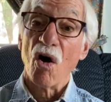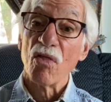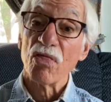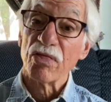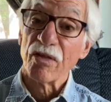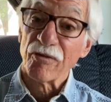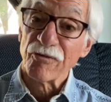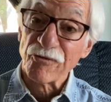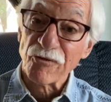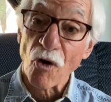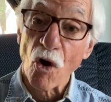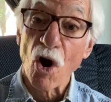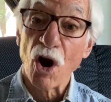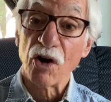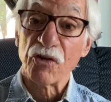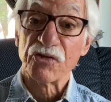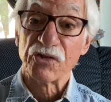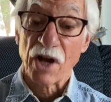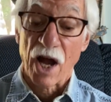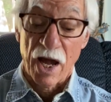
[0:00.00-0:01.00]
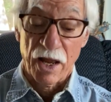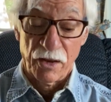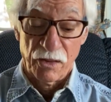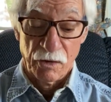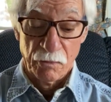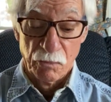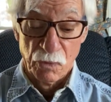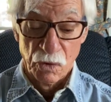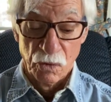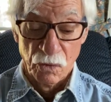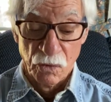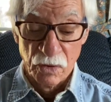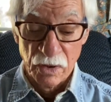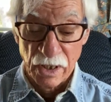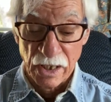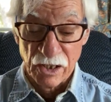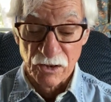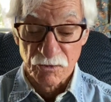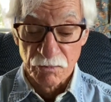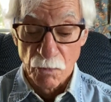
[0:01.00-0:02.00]
The far side of the moon
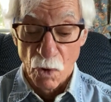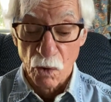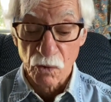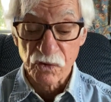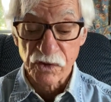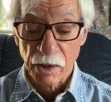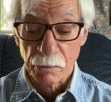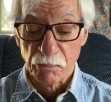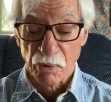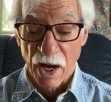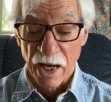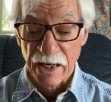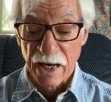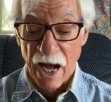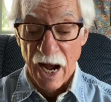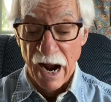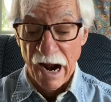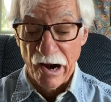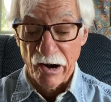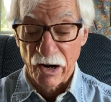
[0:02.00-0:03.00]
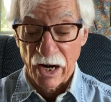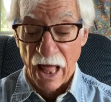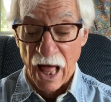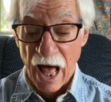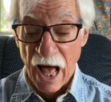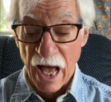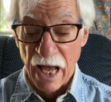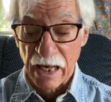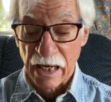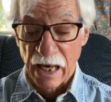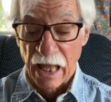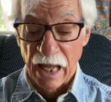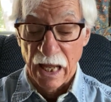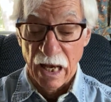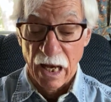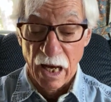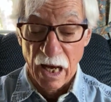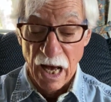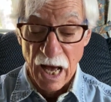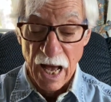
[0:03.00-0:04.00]
is mostly bright
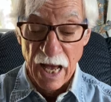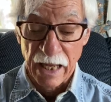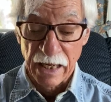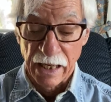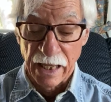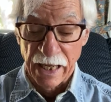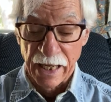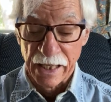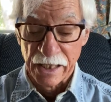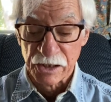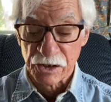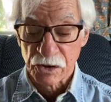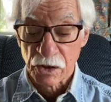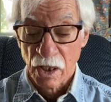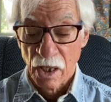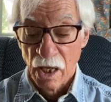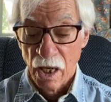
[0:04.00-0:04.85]
highlands